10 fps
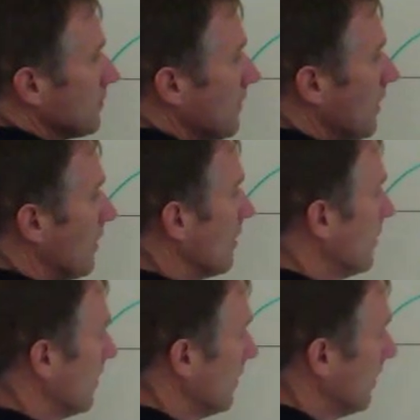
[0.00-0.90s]
there.
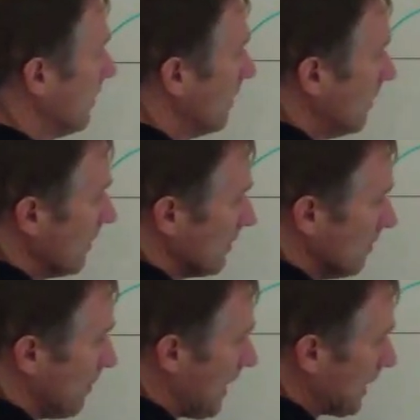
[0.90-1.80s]
The
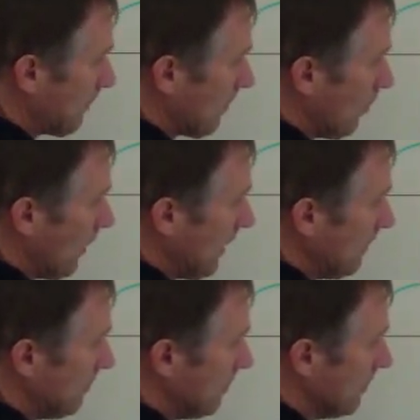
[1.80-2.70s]
bottom of the
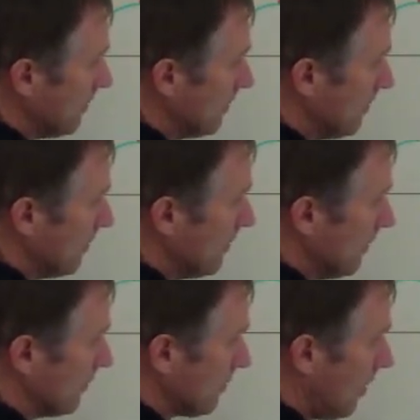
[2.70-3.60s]
wave
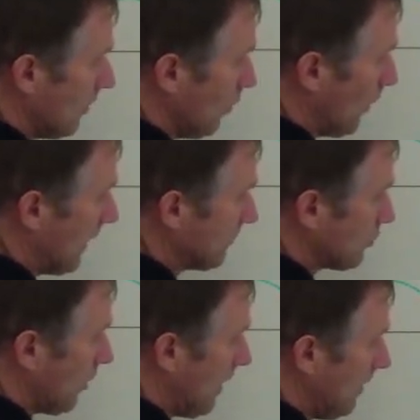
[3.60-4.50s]
is called the wave
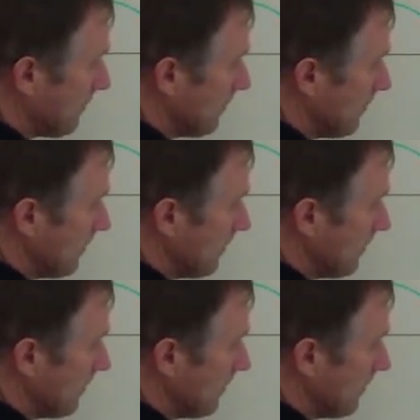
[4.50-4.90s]
trough.